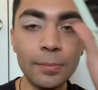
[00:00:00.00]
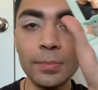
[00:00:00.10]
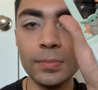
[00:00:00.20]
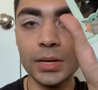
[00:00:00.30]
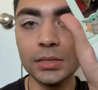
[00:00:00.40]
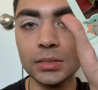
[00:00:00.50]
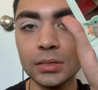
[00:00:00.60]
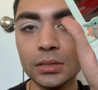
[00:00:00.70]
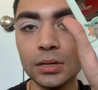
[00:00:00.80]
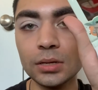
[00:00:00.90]
mix
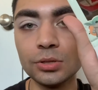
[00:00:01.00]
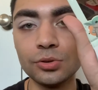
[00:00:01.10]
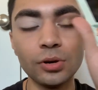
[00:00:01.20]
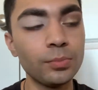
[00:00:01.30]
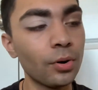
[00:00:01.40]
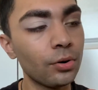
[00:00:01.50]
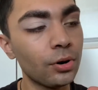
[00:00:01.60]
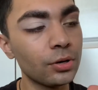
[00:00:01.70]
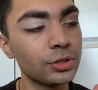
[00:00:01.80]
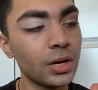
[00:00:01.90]
the Droid
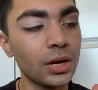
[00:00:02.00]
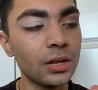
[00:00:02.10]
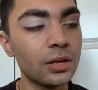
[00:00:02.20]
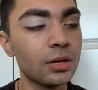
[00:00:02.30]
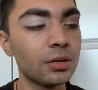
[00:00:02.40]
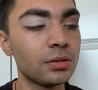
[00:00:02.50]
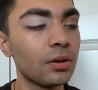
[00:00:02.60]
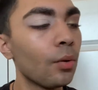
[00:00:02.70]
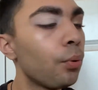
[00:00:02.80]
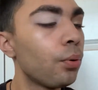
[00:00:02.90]
Protocol shade and the
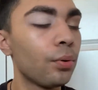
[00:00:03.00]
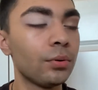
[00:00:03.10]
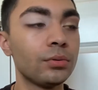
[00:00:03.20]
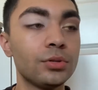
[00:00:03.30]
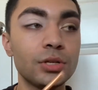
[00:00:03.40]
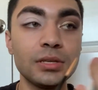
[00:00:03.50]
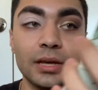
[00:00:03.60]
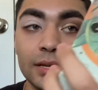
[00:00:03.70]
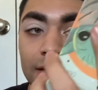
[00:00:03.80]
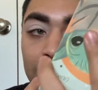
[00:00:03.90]
Just
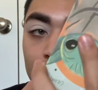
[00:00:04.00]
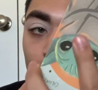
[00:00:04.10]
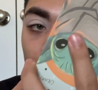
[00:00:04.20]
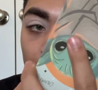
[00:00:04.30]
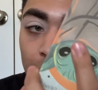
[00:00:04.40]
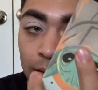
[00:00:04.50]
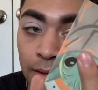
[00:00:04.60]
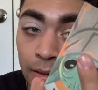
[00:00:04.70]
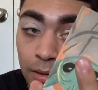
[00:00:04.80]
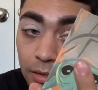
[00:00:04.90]
Like a Tatooine,
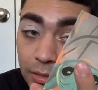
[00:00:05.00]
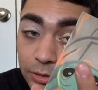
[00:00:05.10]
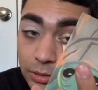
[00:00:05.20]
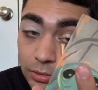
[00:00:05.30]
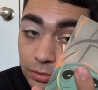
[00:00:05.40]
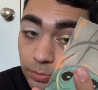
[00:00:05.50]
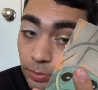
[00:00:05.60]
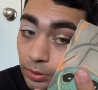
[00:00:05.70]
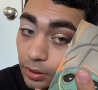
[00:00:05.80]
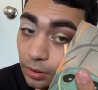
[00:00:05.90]
I'll just
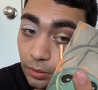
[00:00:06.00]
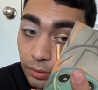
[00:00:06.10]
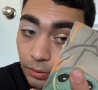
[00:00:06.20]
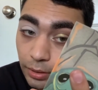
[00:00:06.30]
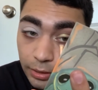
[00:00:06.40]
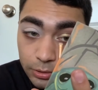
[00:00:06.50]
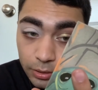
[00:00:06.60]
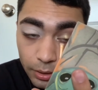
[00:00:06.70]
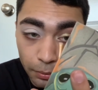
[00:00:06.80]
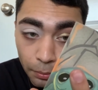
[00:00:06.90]
put that on the lash line.